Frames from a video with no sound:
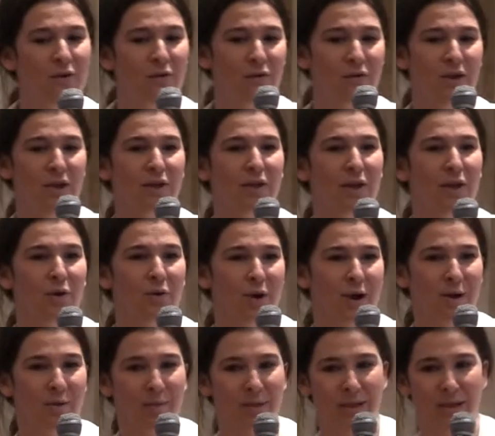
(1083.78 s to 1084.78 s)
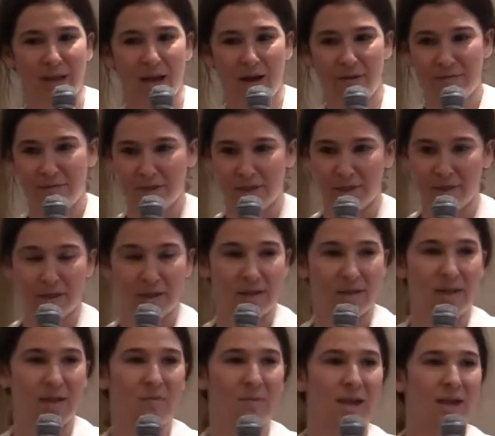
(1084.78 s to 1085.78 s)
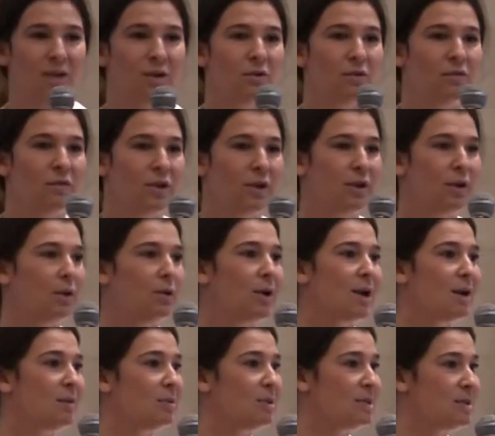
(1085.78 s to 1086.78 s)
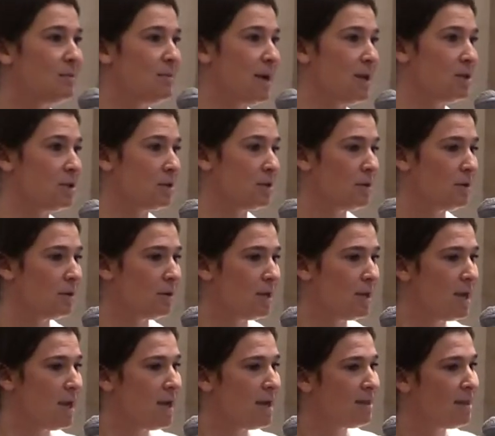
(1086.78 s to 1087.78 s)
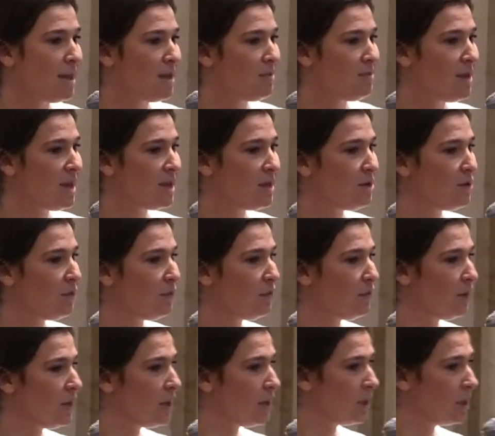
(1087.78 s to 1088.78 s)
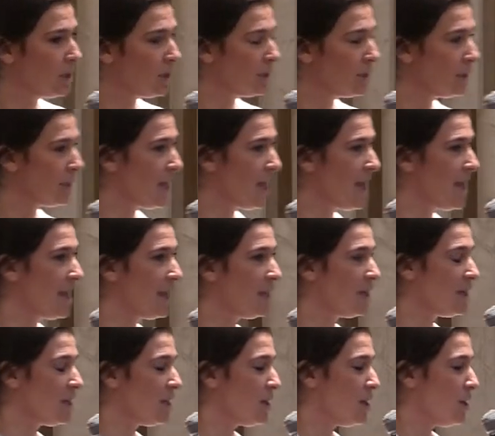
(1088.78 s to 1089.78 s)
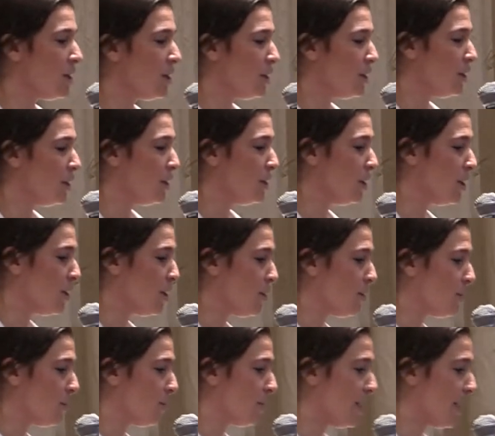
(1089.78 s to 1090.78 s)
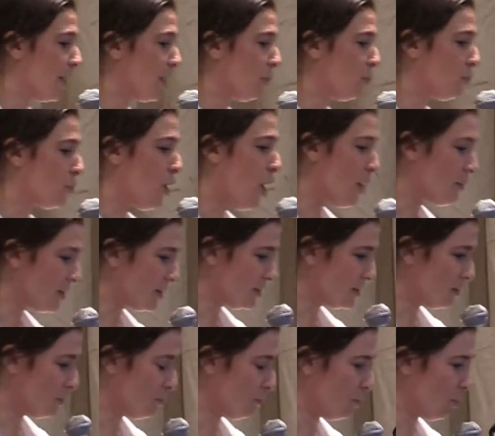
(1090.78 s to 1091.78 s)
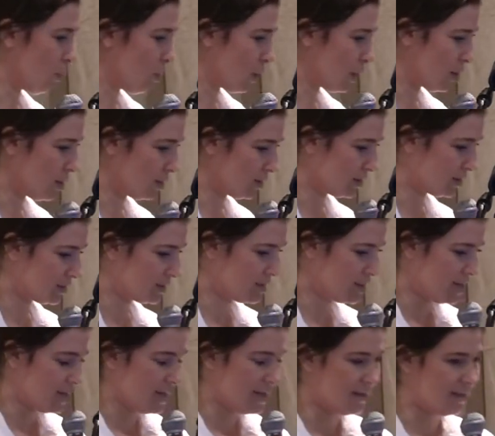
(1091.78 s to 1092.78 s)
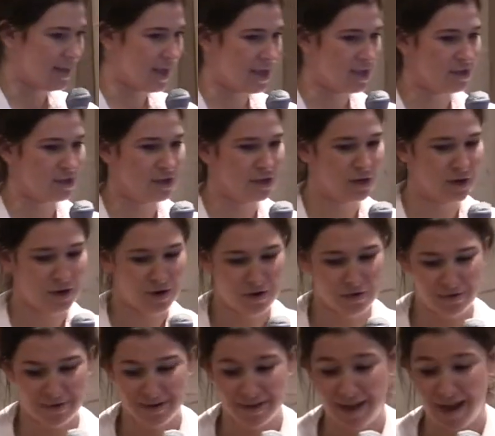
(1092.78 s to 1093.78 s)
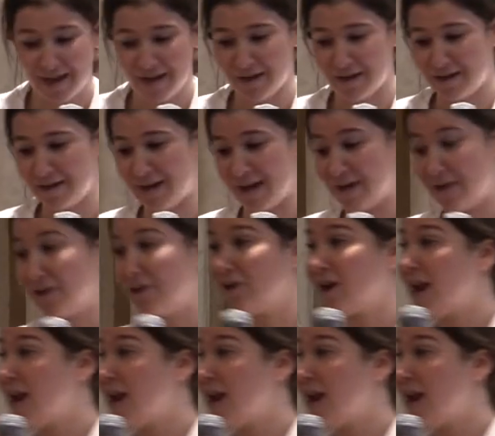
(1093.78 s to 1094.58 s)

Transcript: you feel incredibly loved. They make you feel incredibly special. They make you feel like, you know, they could promise you the world that you know get, getting your